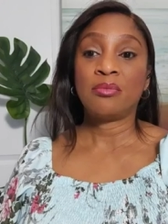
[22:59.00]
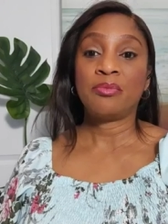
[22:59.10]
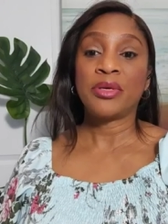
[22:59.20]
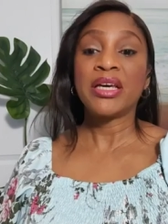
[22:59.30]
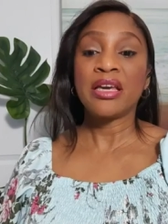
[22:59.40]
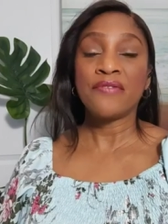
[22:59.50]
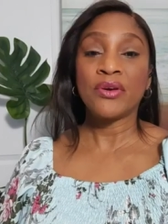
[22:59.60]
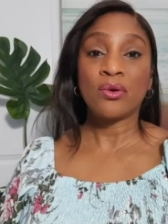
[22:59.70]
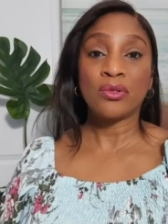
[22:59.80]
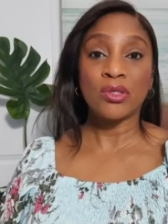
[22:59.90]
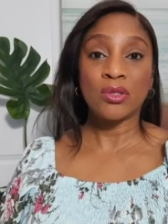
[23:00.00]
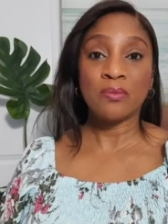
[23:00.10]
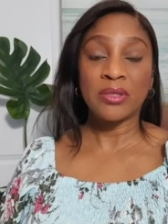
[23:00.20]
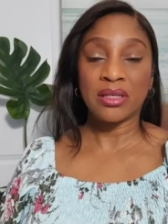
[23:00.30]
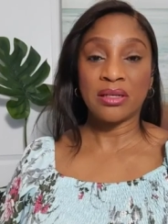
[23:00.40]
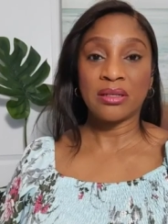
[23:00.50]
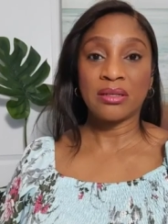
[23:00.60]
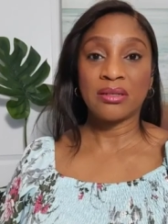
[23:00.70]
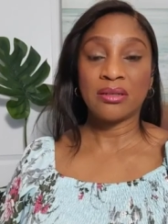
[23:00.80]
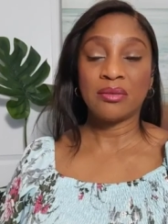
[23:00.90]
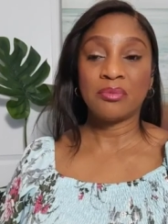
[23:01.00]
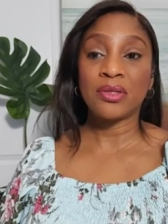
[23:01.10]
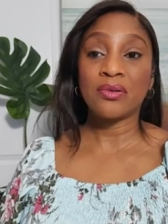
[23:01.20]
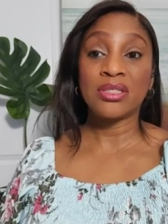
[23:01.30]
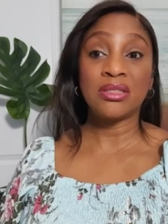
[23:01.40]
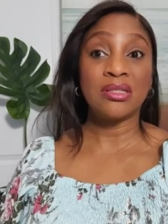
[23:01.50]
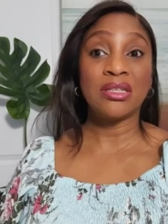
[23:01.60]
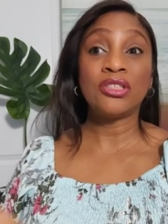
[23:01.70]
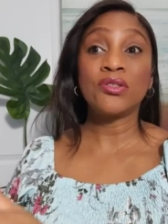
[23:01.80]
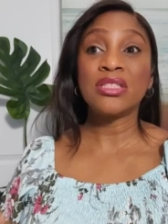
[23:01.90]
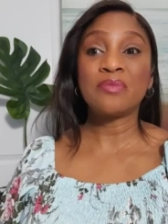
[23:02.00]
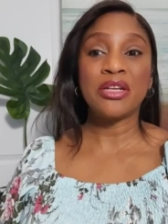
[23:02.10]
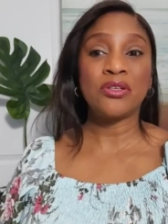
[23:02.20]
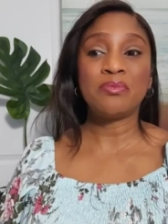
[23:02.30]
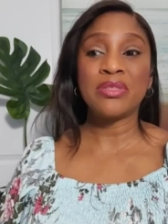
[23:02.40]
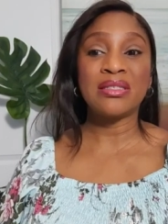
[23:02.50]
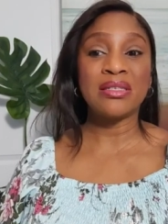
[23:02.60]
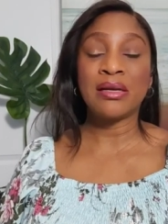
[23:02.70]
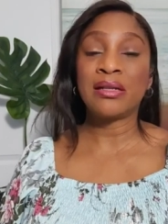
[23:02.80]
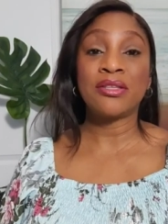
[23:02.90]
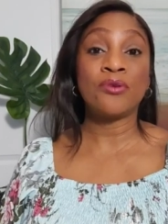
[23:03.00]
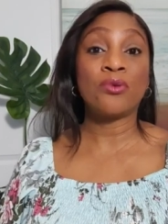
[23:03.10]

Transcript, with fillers: behavior on something because they just may not be seeing anything